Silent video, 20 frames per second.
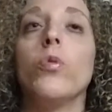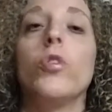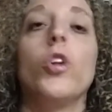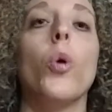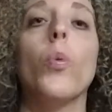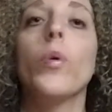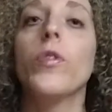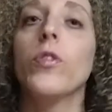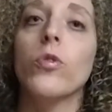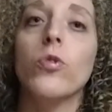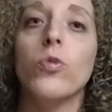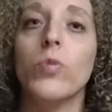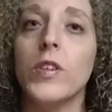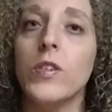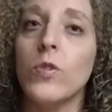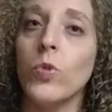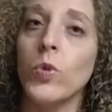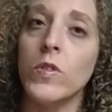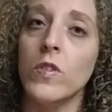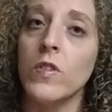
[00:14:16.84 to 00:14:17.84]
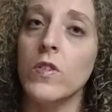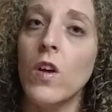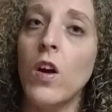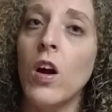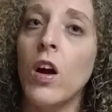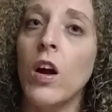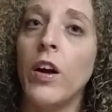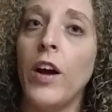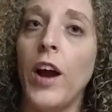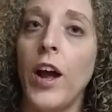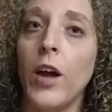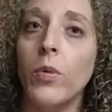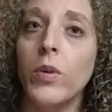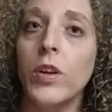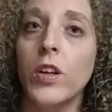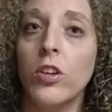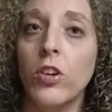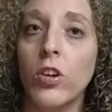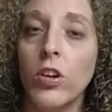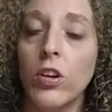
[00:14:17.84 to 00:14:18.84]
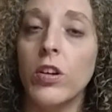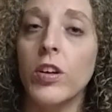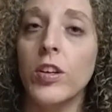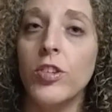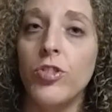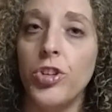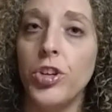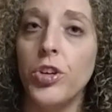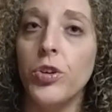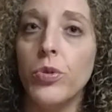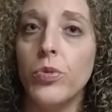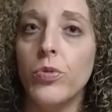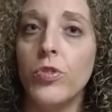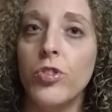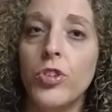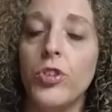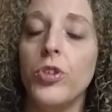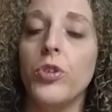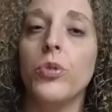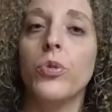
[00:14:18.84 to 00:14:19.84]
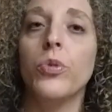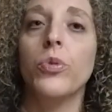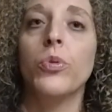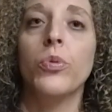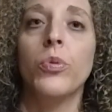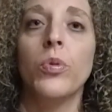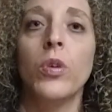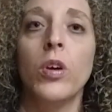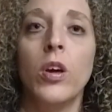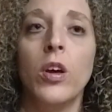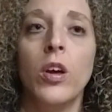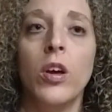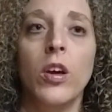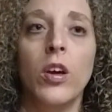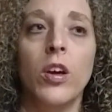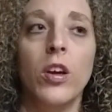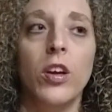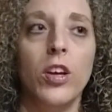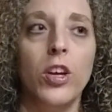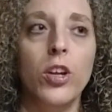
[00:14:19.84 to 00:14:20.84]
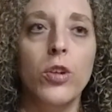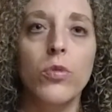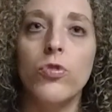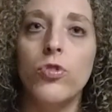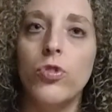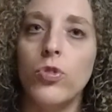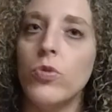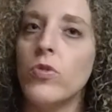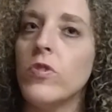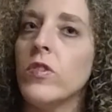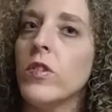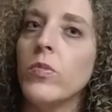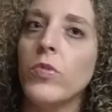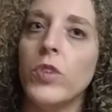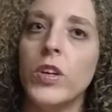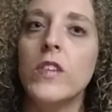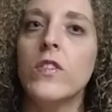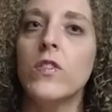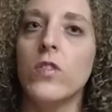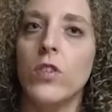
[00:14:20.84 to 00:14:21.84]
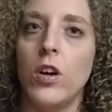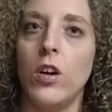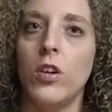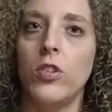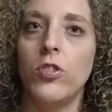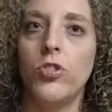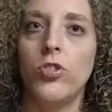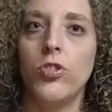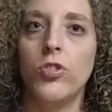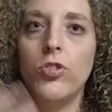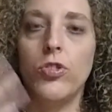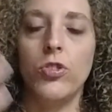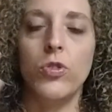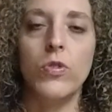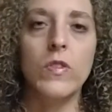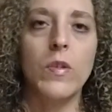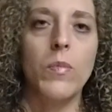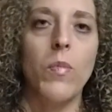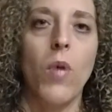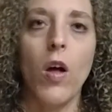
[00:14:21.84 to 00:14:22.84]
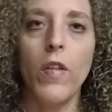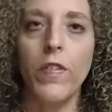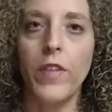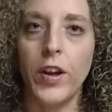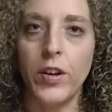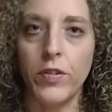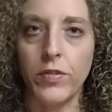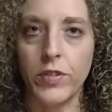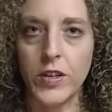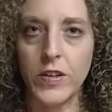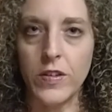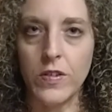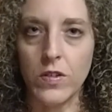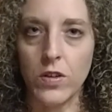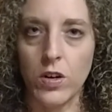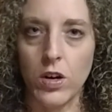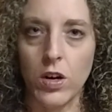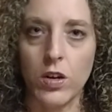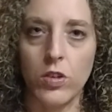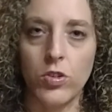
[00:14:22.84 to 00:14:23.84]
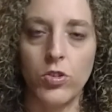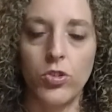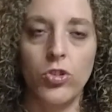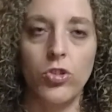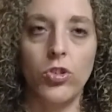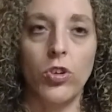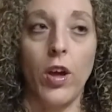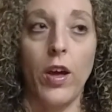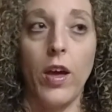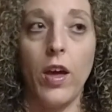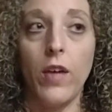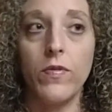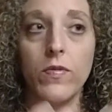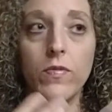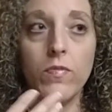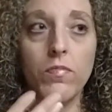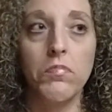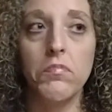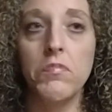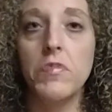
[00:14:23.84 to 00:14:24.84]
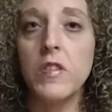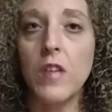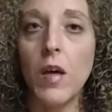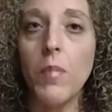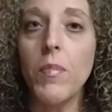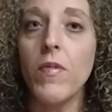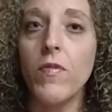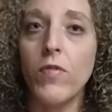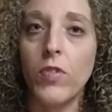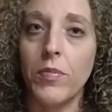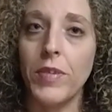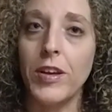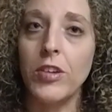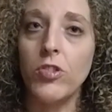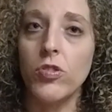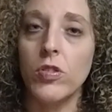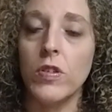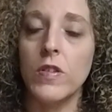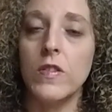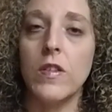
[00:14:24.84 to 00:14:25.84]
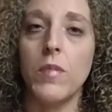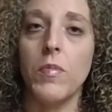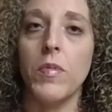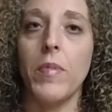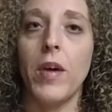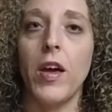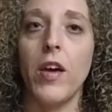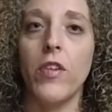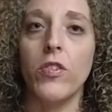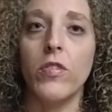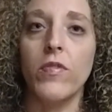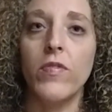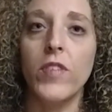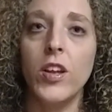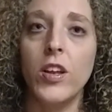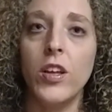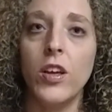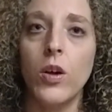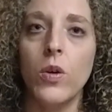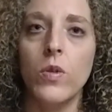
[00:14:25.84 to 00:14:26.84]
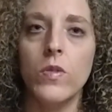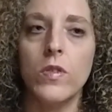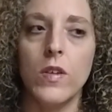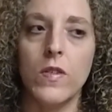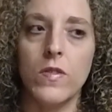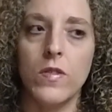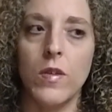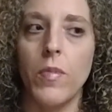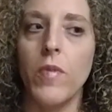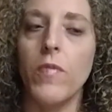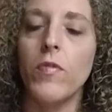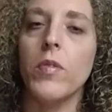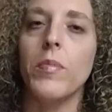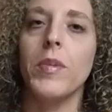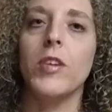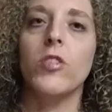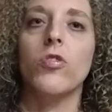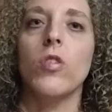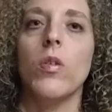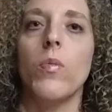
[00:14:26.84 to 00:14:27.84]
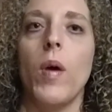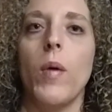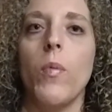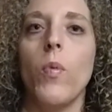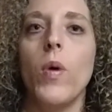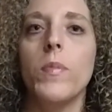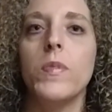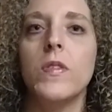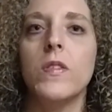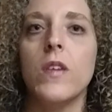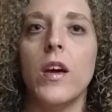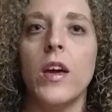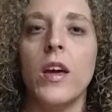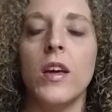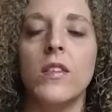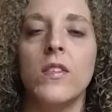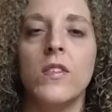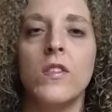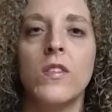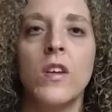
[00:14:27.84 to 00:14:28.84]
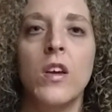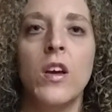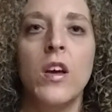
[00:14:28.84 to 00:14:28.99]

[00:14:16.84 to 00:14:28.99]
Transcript: know what those resources are, I would encourage you to, you know, do some research, do some online research. I have some information in some of my other videos. I have some information on my website.